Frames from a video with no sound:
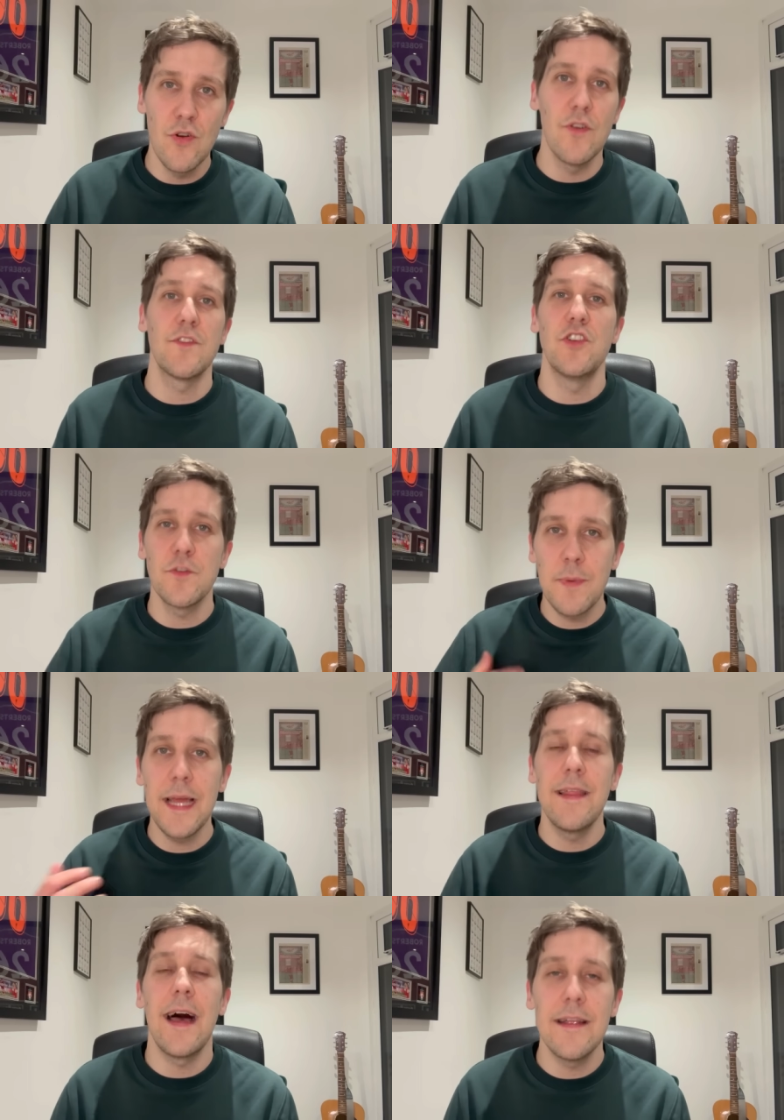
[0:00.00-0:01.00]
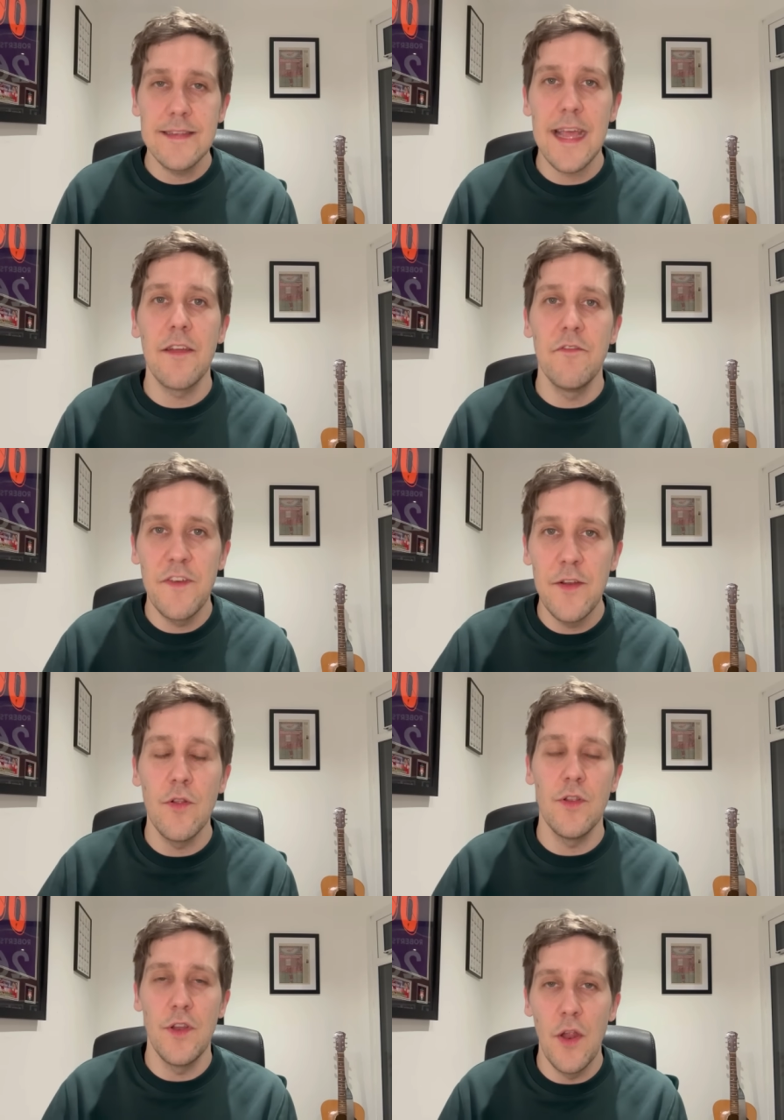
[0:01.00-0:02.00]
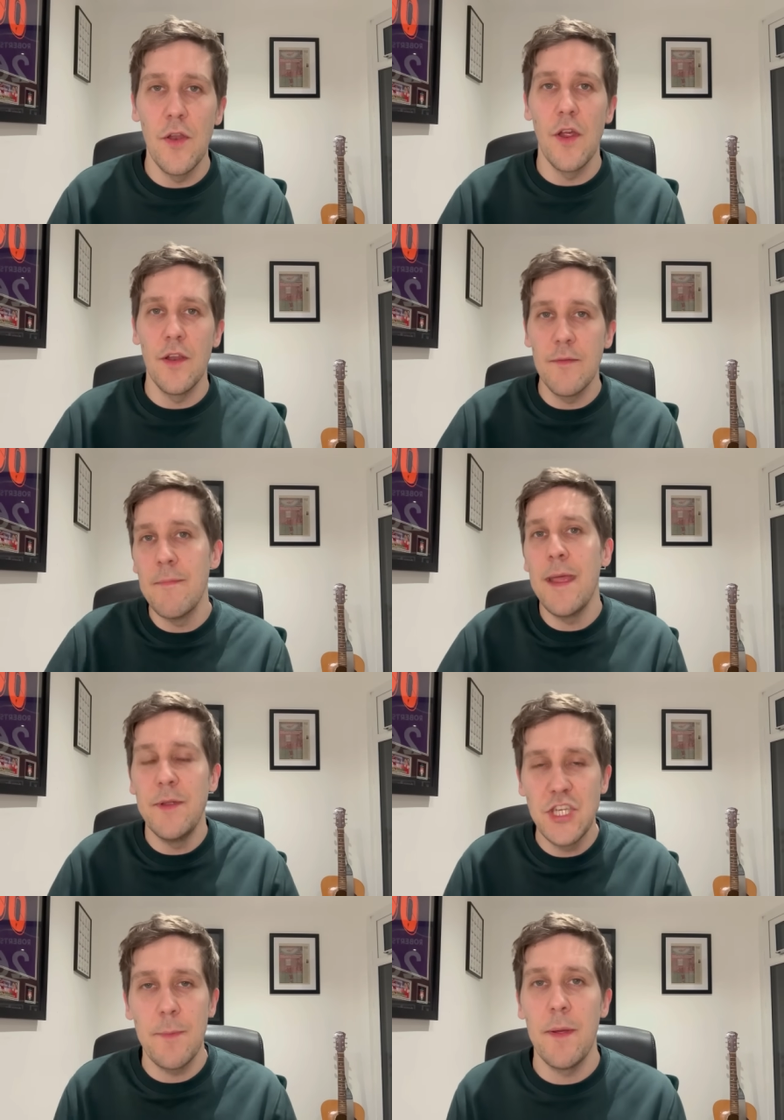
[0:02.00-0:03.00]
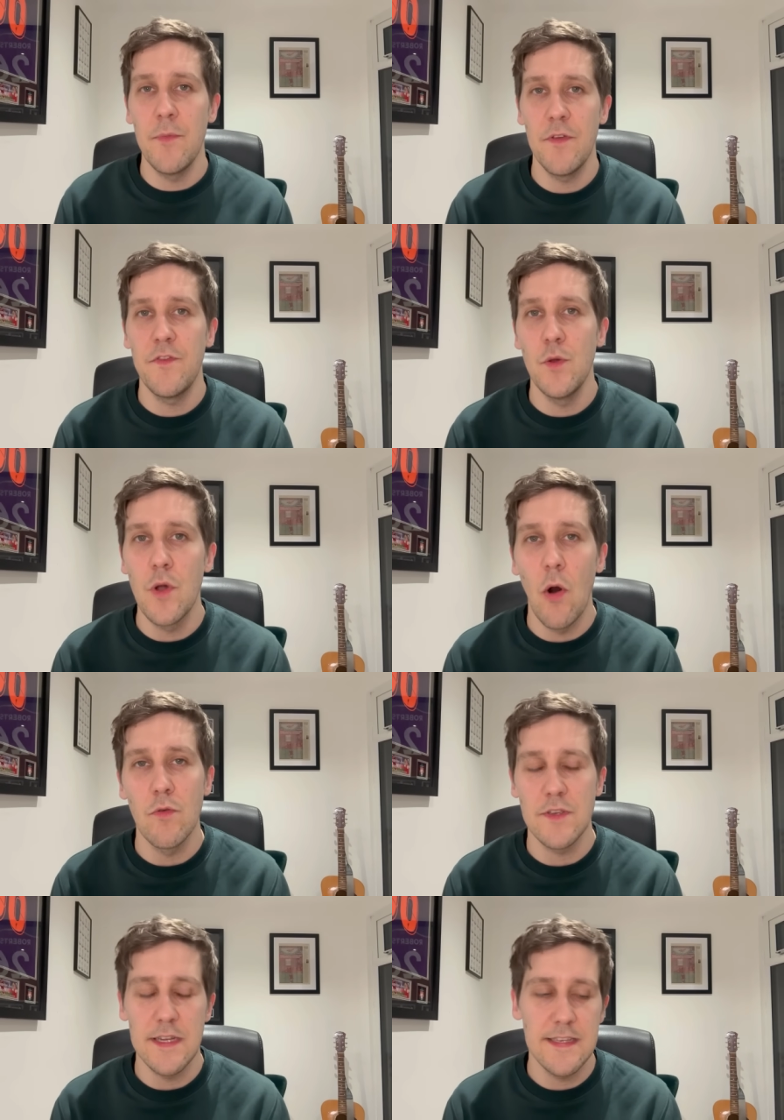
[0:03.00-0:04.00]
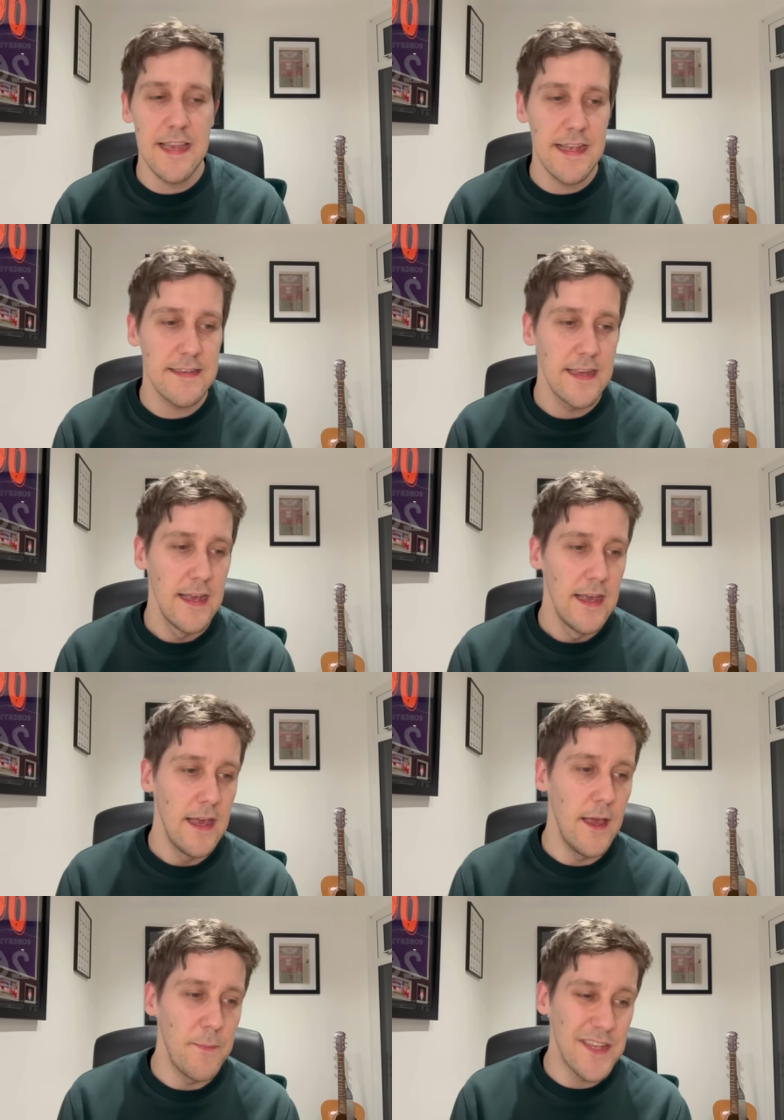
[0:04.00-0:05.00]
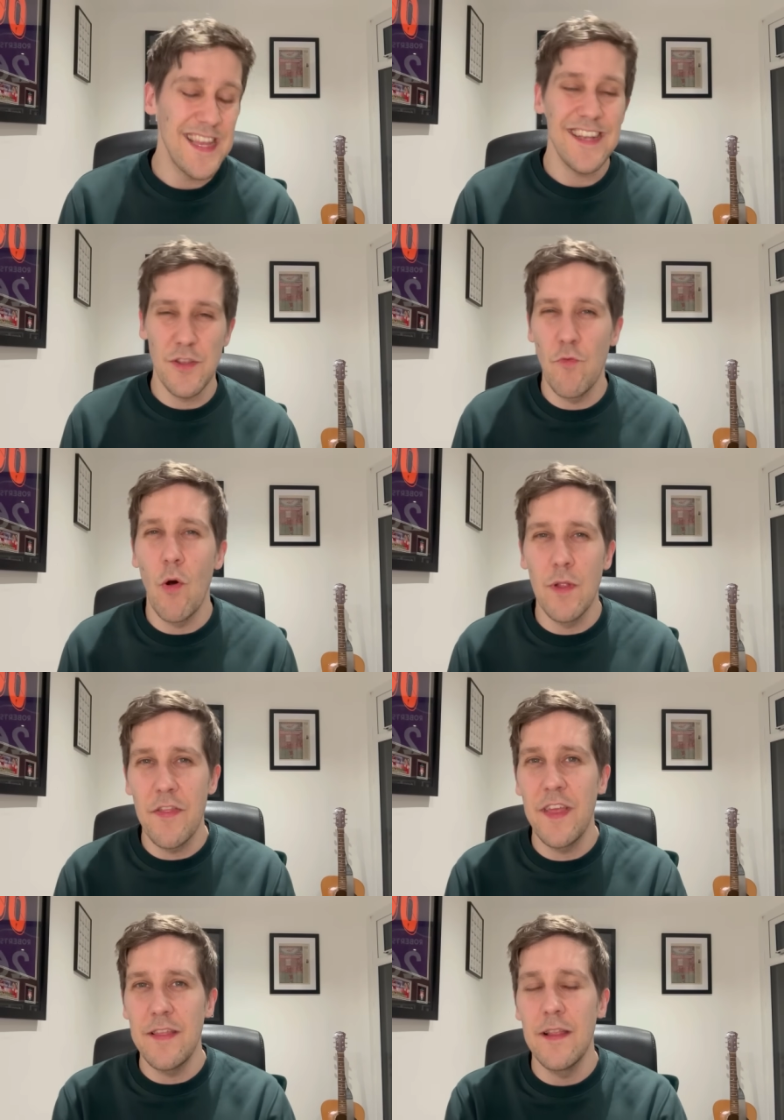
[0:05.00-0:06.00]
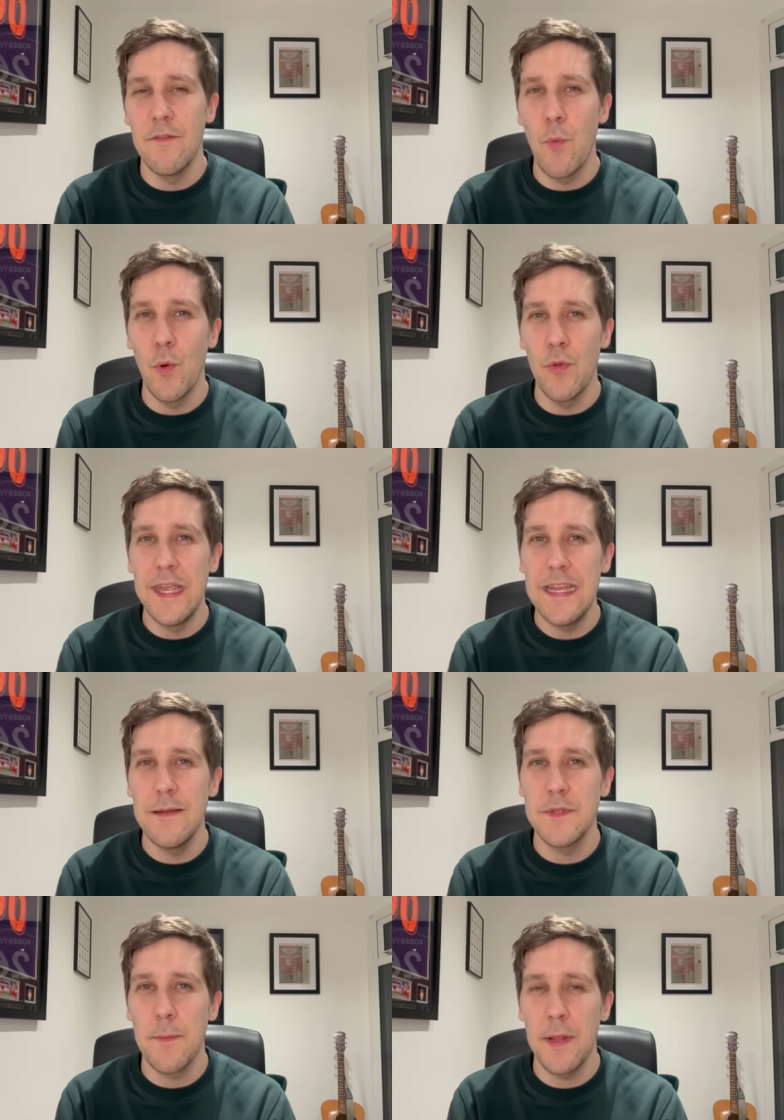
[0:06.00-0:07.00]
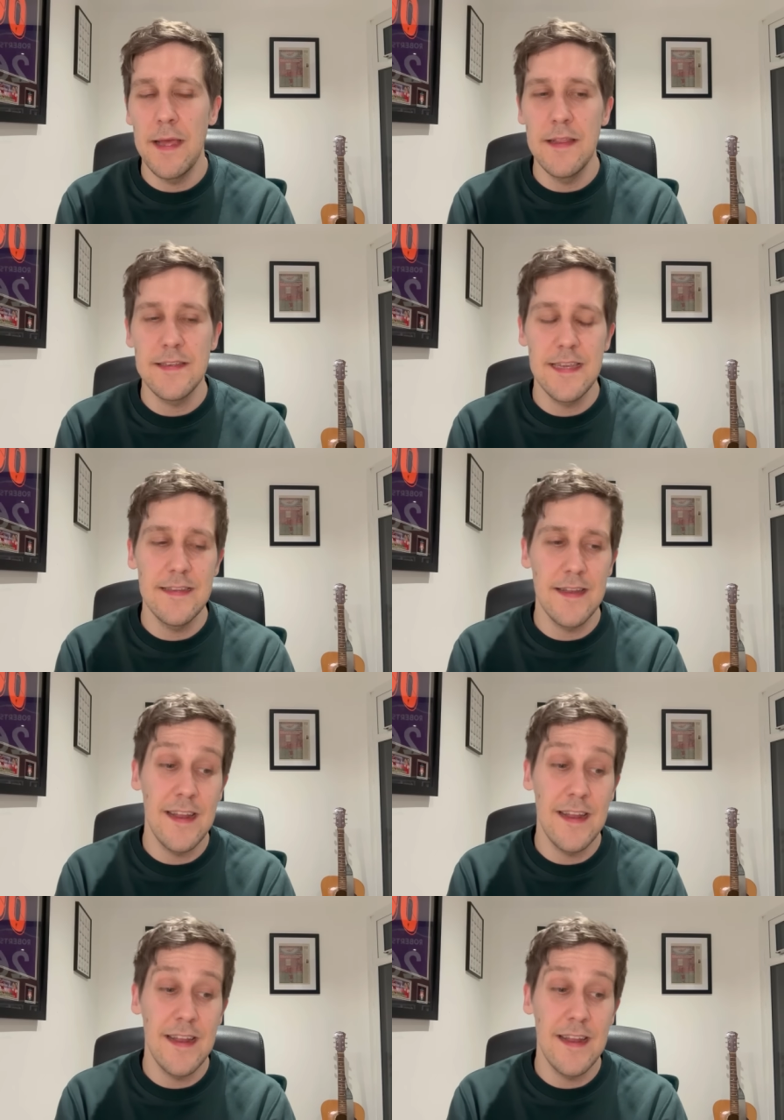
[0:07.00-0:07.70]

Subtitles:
enough to just play that second fiddle and maybe chip in with a few goals and assists, because that's the role I think that Liverpool need him to play this season.